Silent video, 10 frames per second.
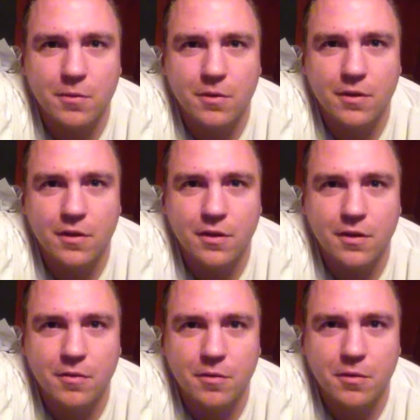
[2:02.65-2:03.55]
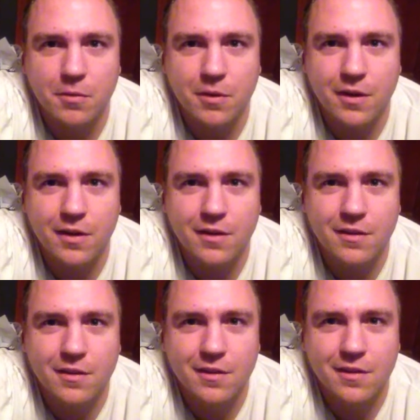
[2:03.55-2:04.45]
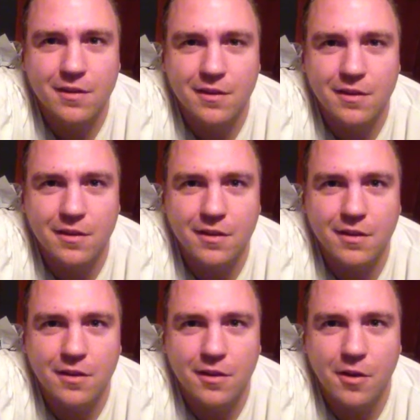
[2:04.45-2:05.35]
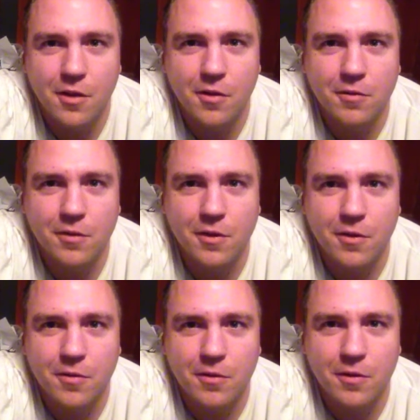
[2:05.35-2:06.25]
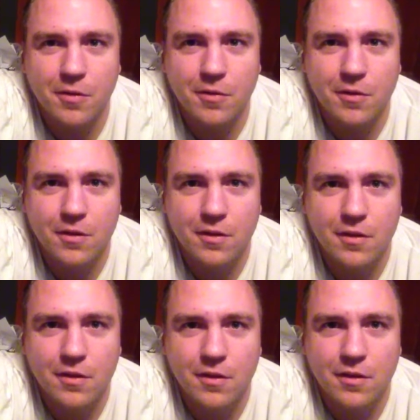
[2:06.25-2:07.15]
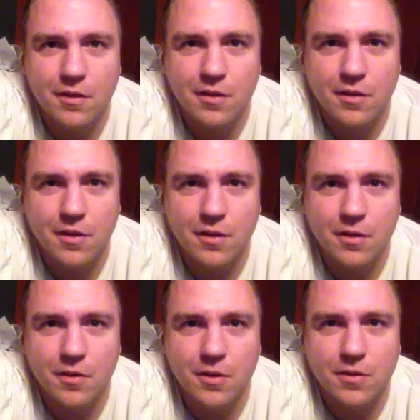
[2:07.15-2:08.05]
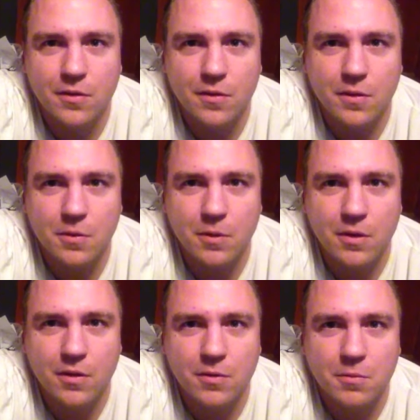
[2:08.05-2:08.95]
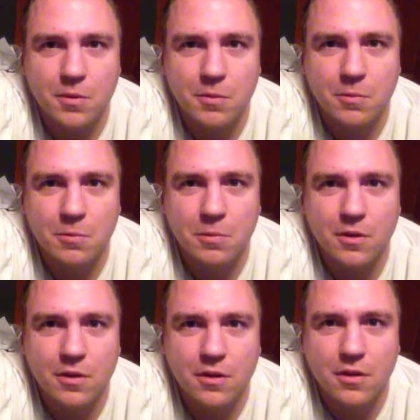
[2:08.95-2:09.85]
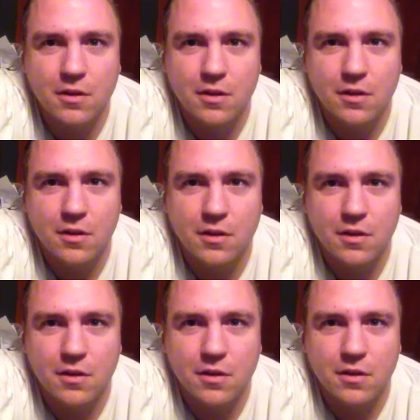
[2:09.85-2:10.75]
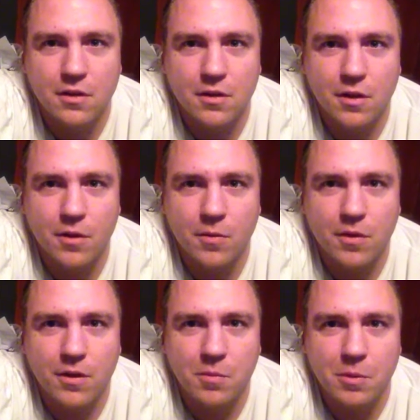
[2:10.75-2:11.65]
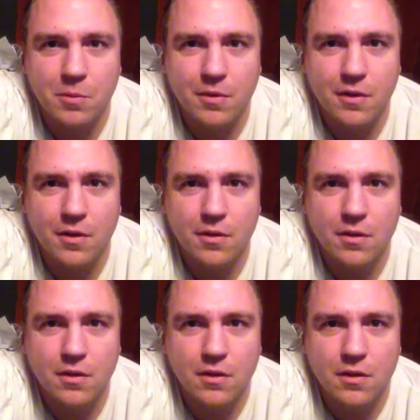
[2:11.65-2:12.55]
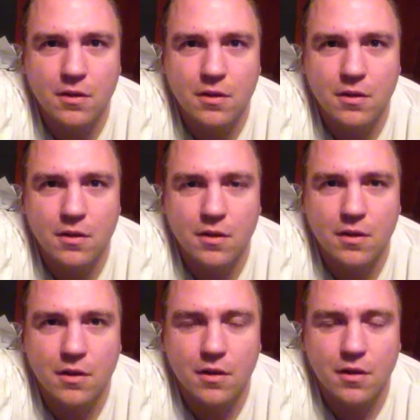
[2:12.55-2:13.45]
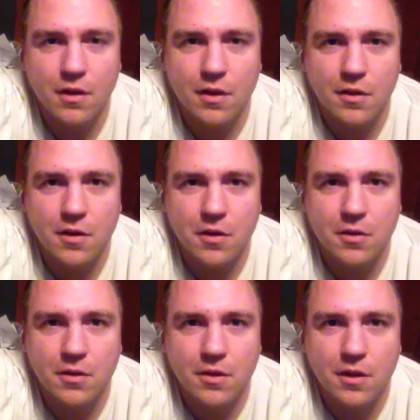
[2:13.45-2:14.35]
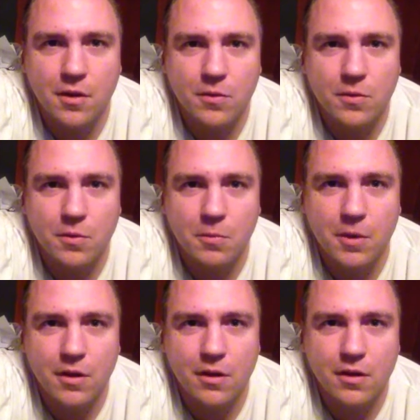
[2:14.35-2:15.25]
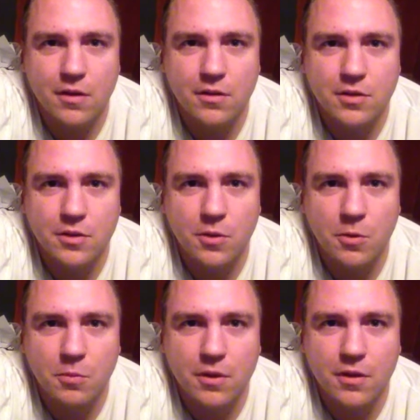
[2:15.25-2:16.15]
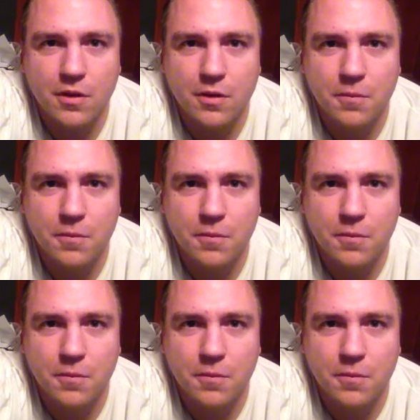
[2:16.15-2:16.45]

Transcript: wouldn't let it go for 3 days, like, over and over and over. And, you know, I still think about it sometimes, but, you know, I don't want to let people down. And I talked to a counselor about it, and she told me that